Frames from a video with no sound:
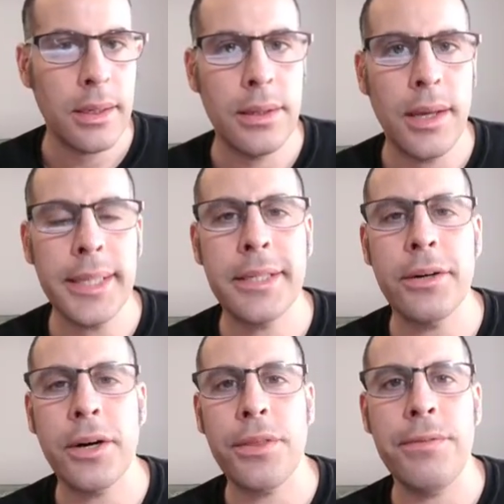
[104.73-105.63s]
Let's
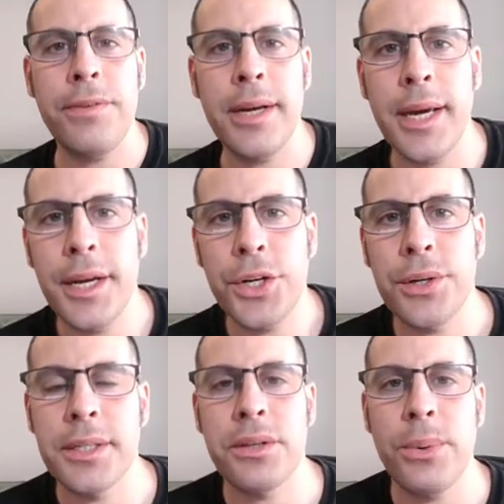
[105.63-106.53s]
look at the
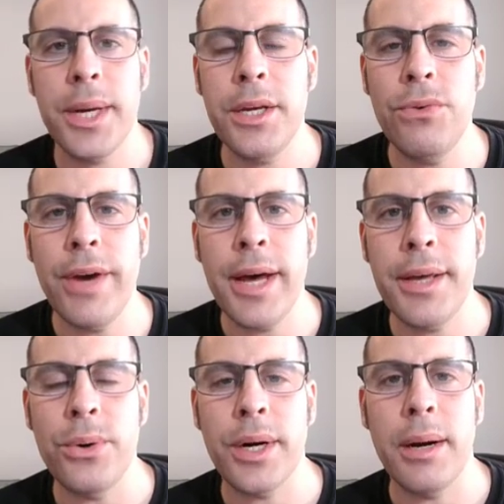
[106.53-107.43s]
financials. The way you
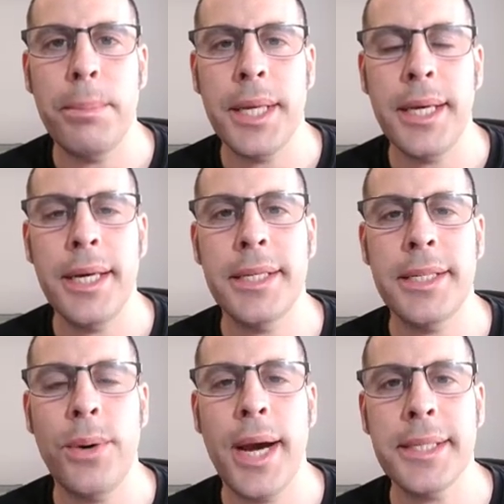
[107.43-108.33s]
value a company
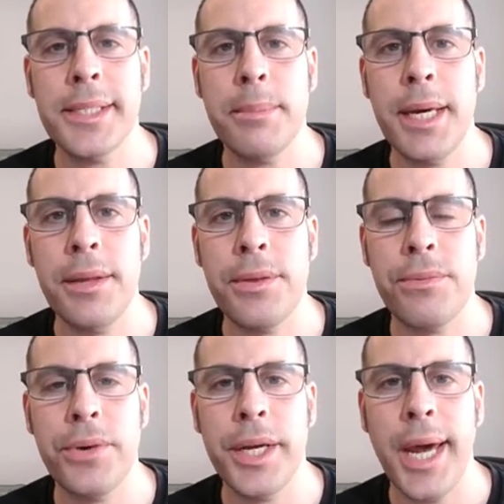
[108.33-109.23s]
is you estimate the
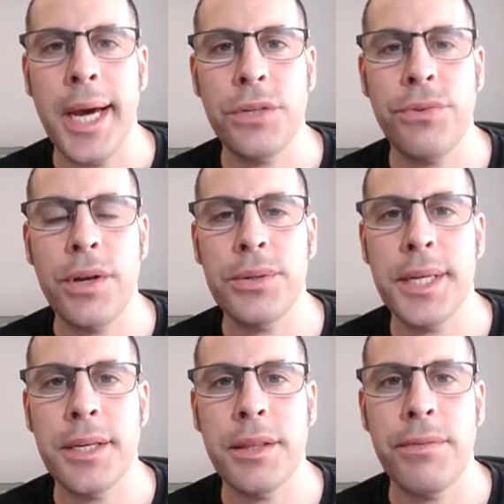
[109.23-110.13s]
free cash flows
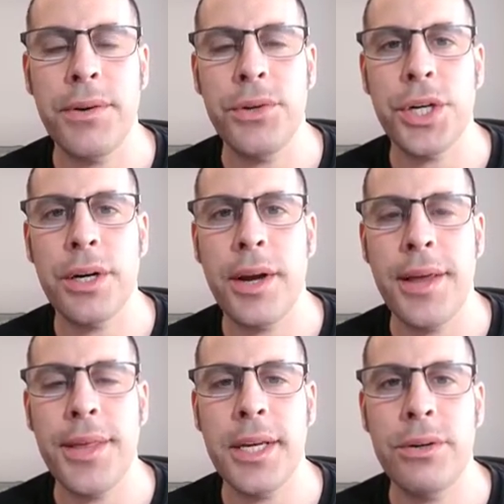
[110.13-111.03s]
into the future,
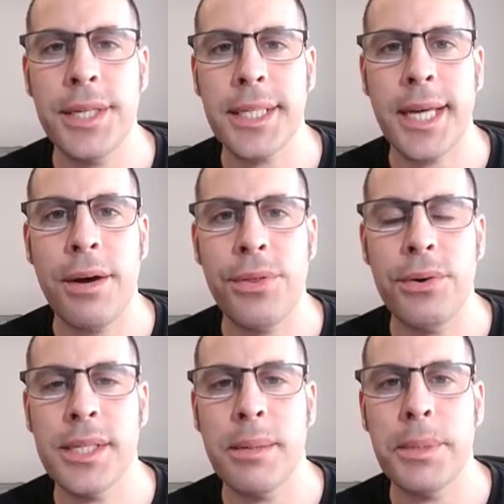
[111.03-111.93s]
and then you discount
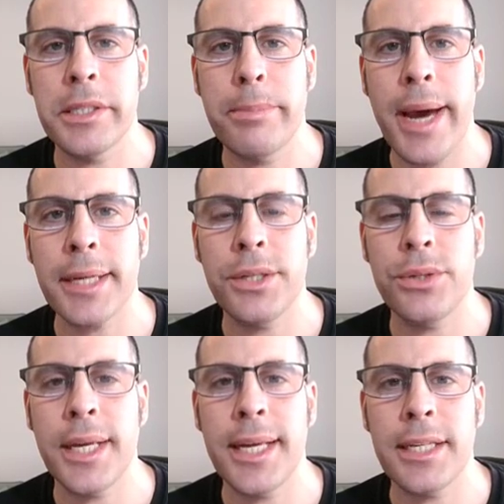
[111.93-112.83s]
those numbers back to
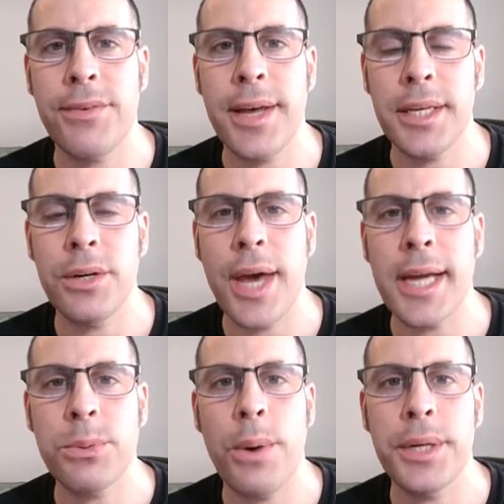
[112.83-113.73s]
today's value.
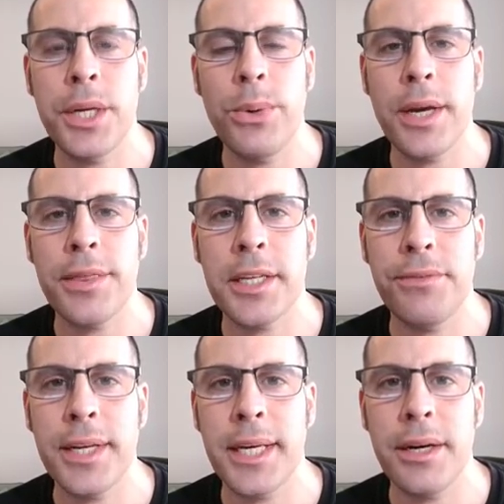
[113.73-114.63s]
That's what we're doing in this
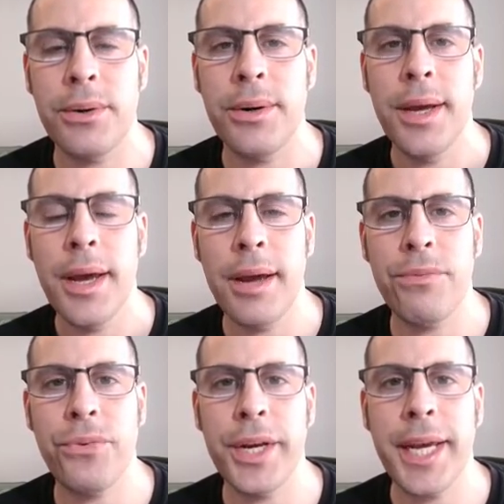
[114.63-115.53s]
video.
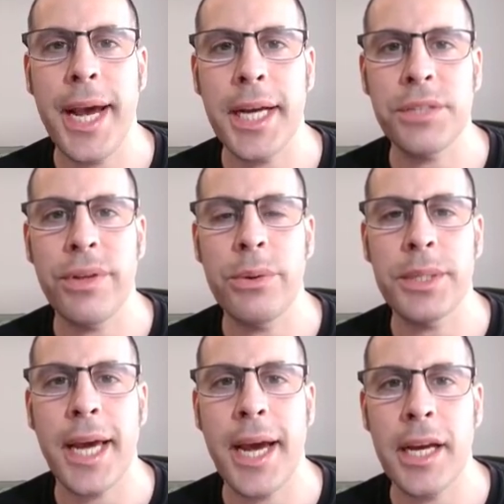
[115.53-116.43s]
And free cash flow
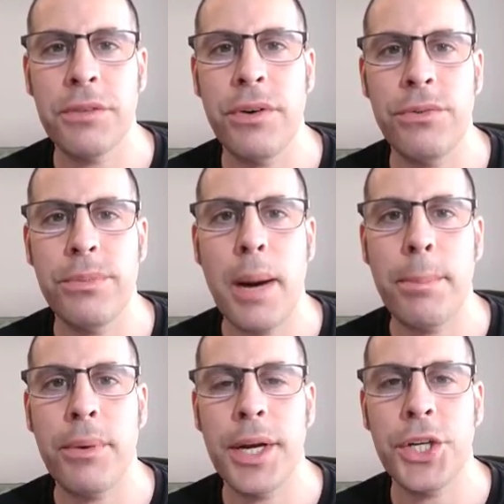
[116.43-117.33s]
is cash flow from
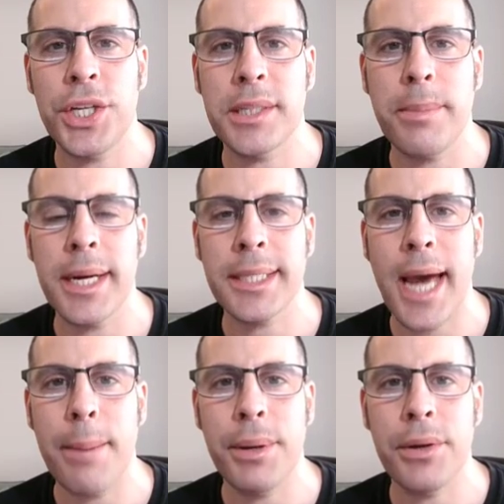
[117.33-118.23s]
operations minus
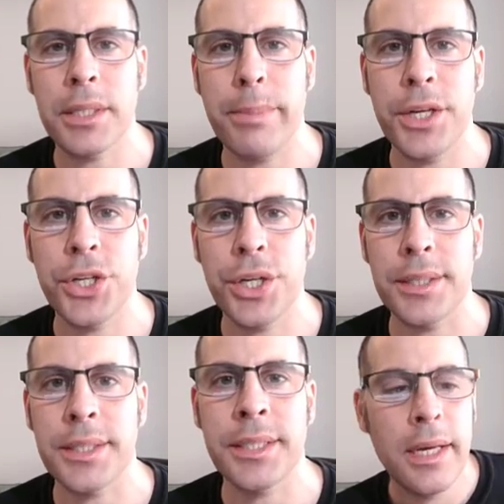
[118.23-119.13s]
capital
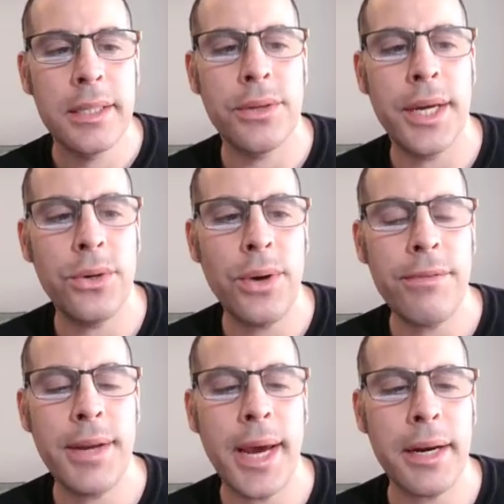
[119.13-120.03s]
expenditures. So they do
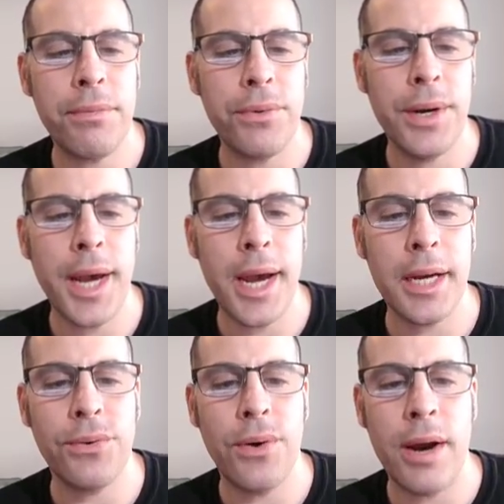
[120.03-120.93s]
have negative free
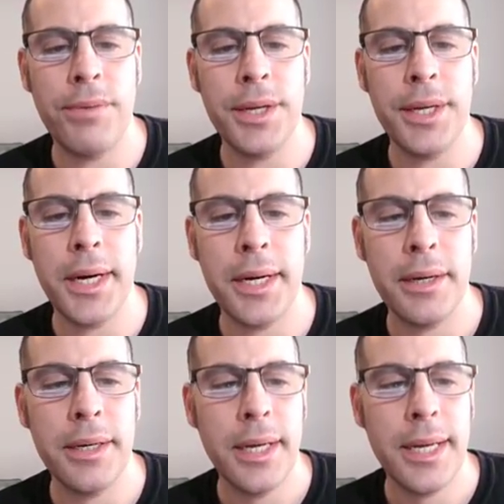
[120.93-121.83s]
cash flow every
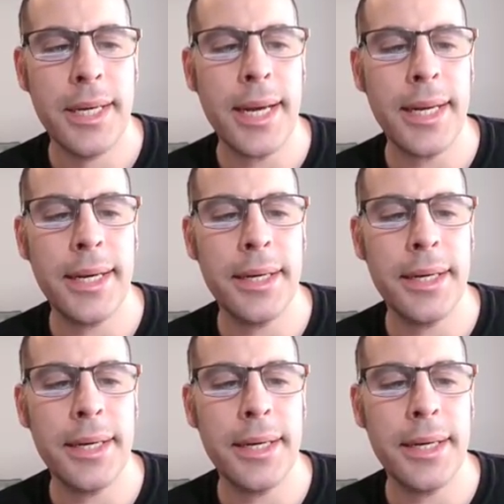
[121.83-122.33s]
year. Net